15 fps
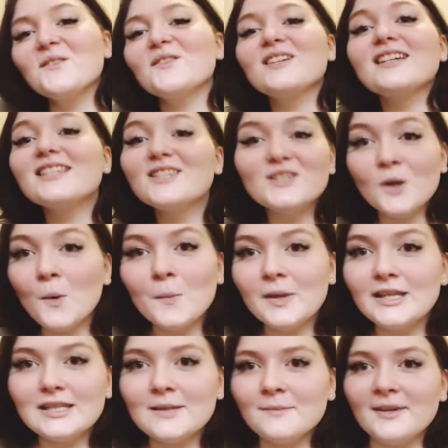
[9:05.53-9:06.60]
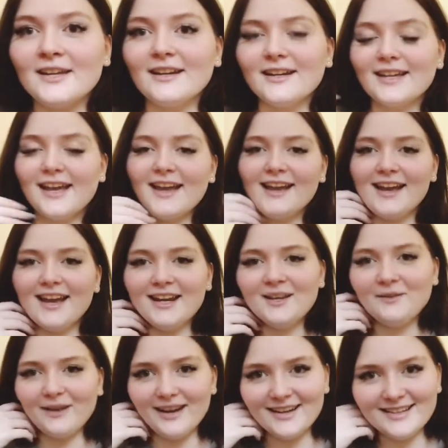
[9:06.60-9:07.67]
He's so mean to me. Okay,
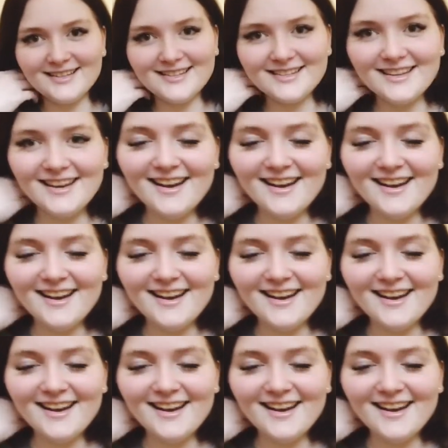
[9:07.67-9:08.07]
anyways.